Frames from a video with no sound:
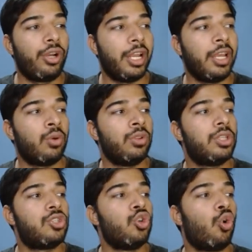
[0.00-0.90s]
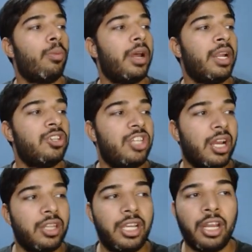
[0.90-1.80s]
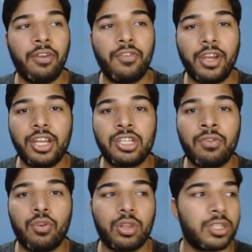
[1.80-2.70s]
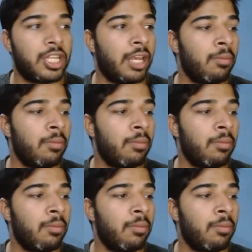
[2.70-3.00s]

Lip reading: click on this job and check the configuration for the same,